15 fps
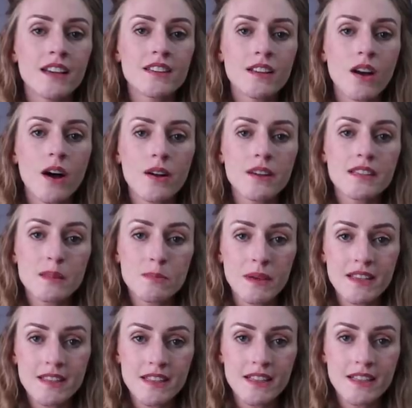It's called
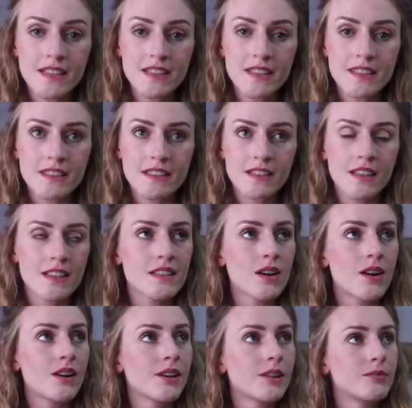Species, it's
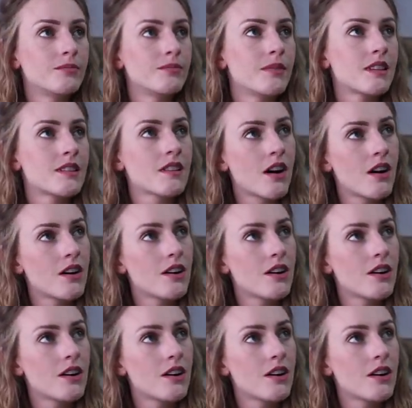got a